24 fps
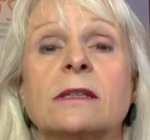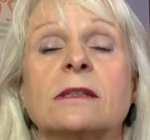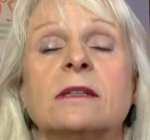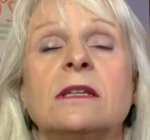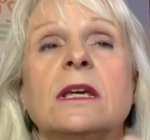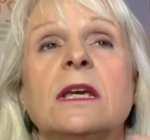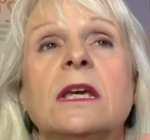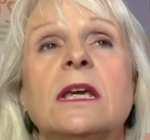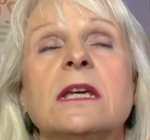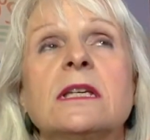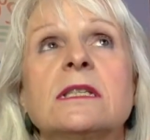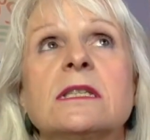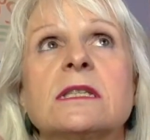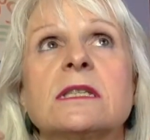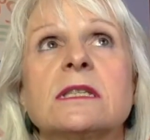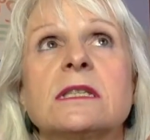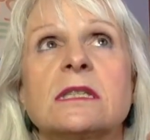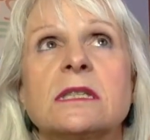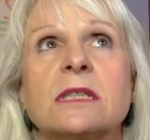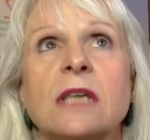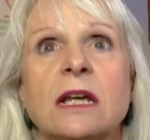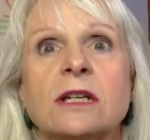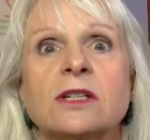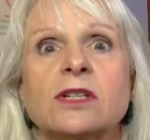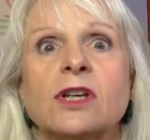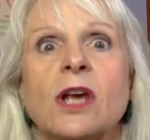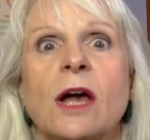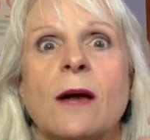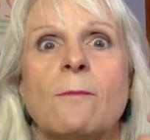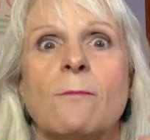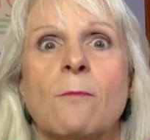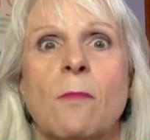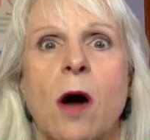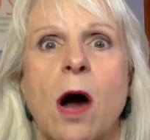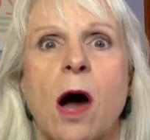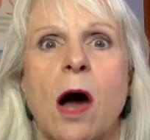And he is such a
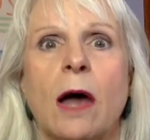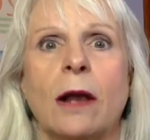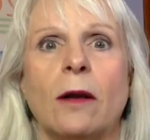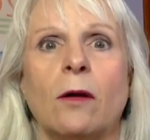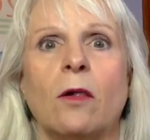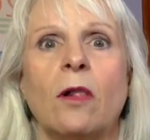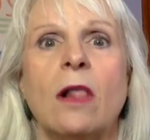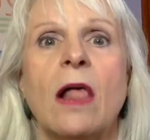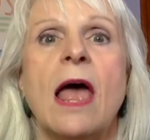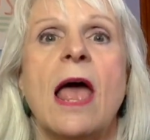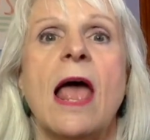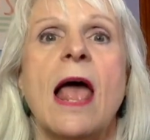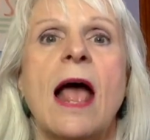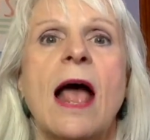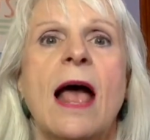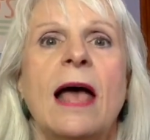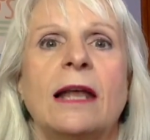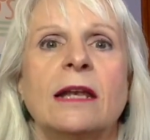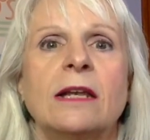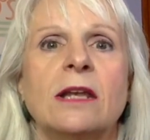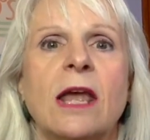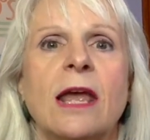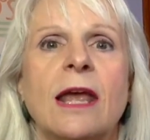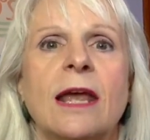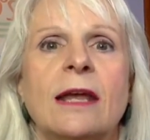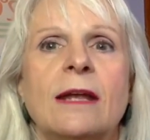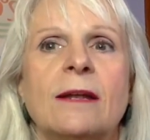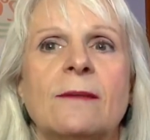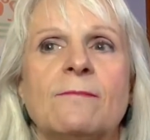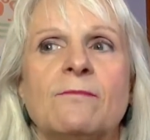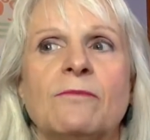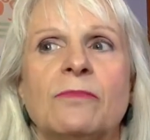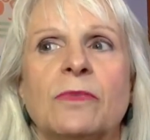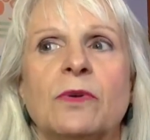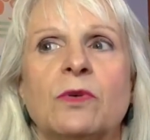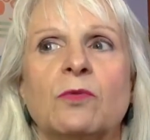model
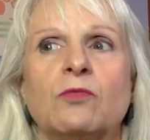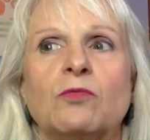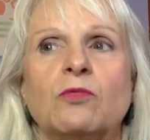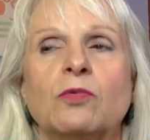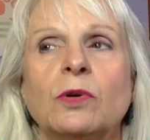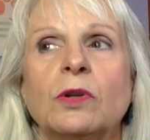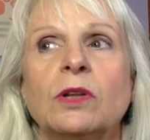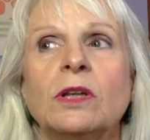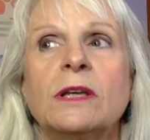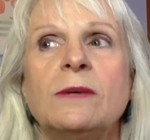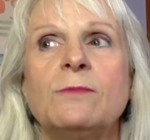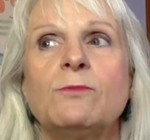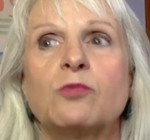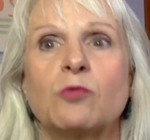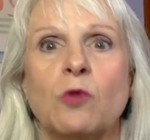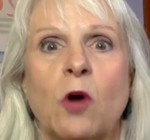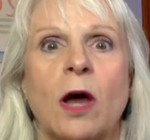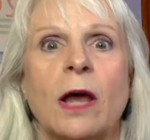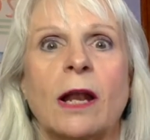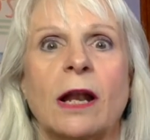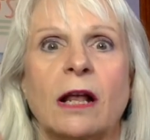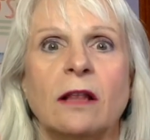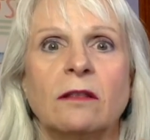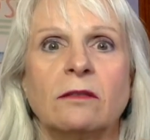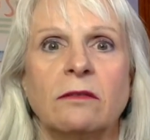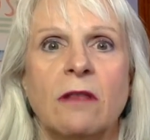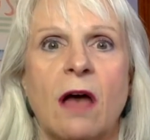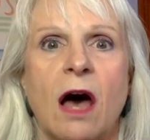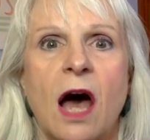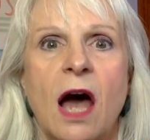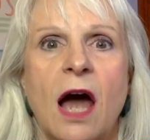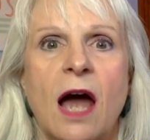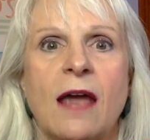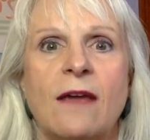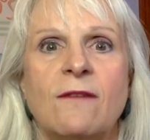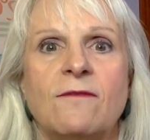and really brought
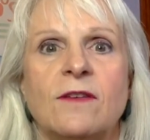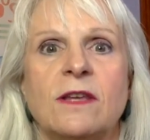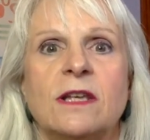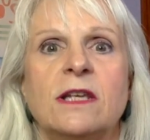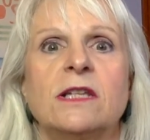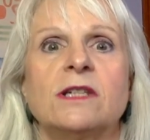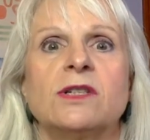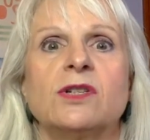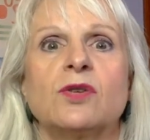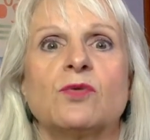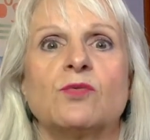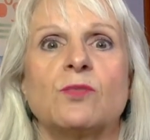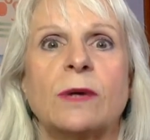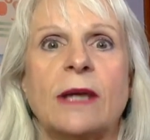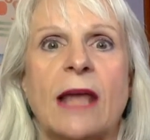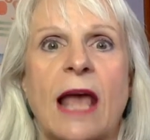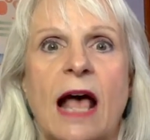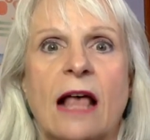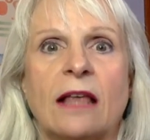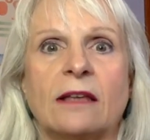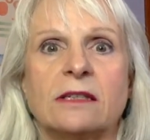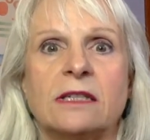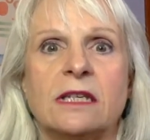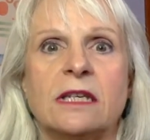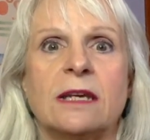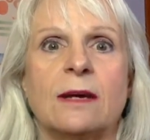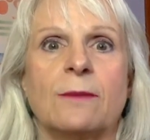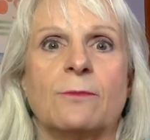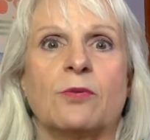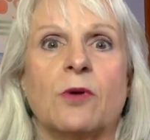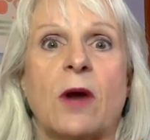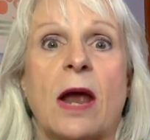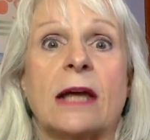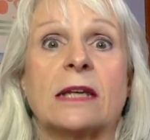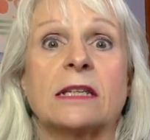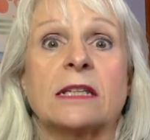alive and into reality and
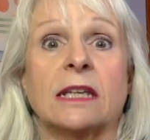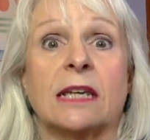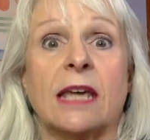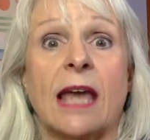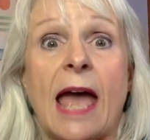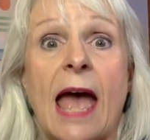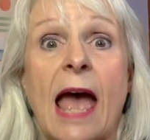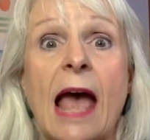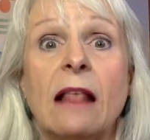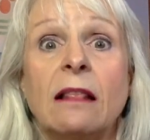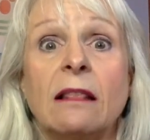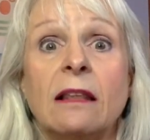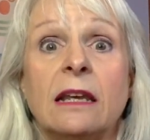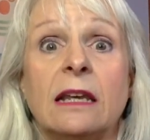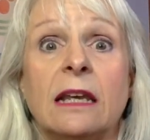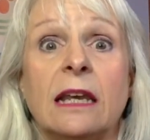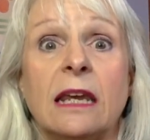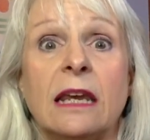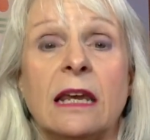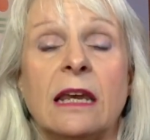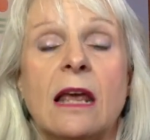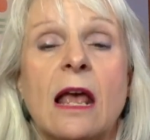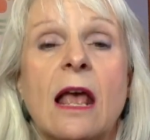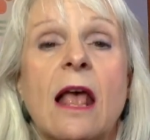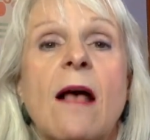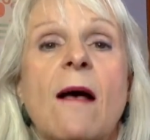practicality